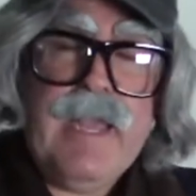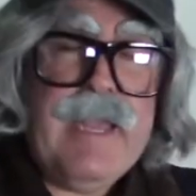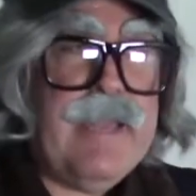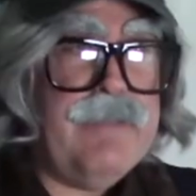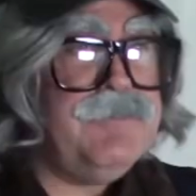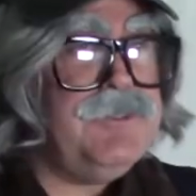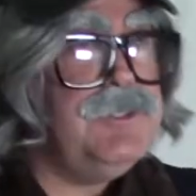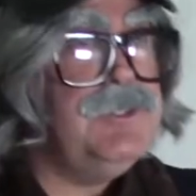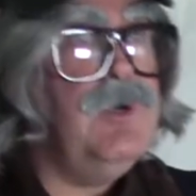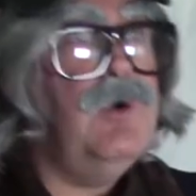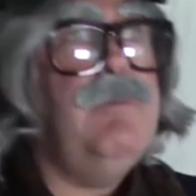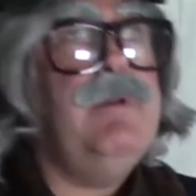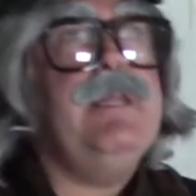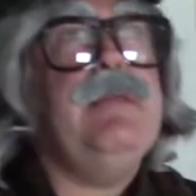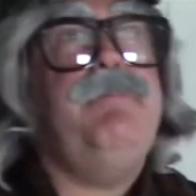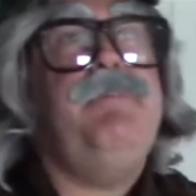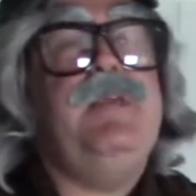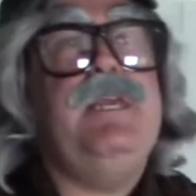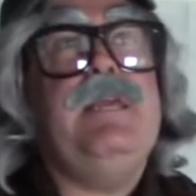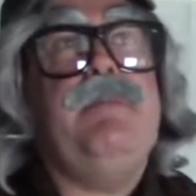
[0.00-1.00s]
I have so
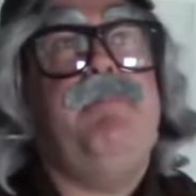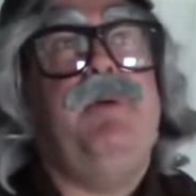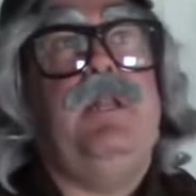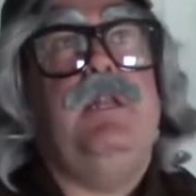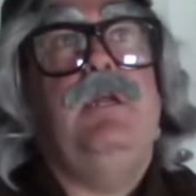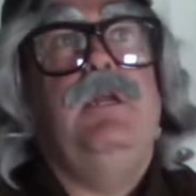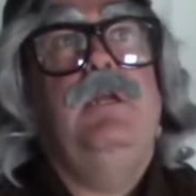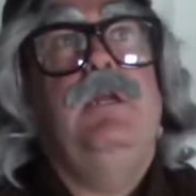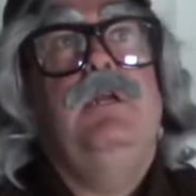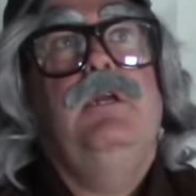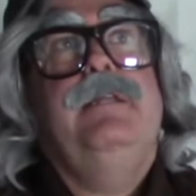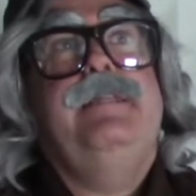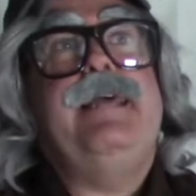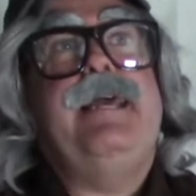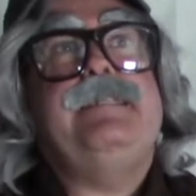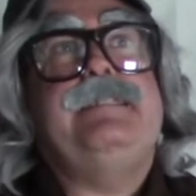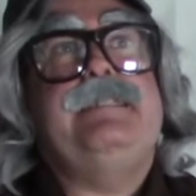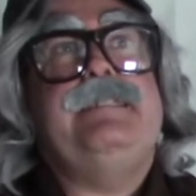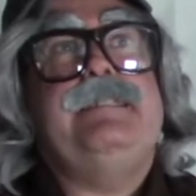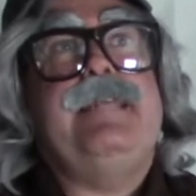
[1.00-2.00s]
many people
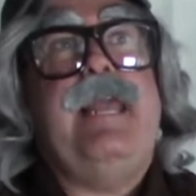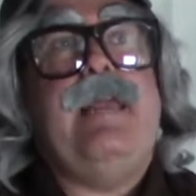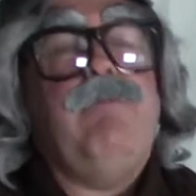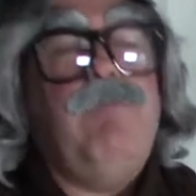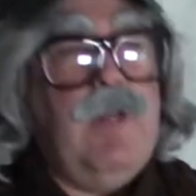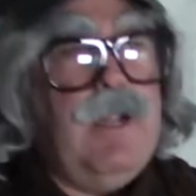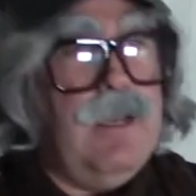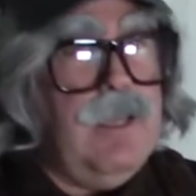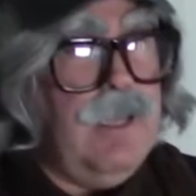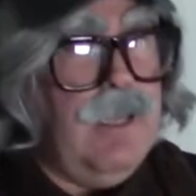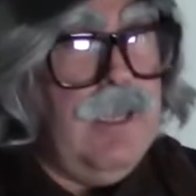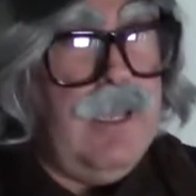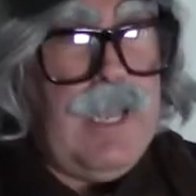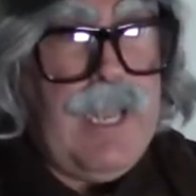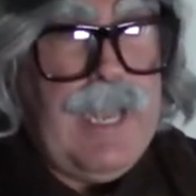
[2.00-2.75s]
that say, well,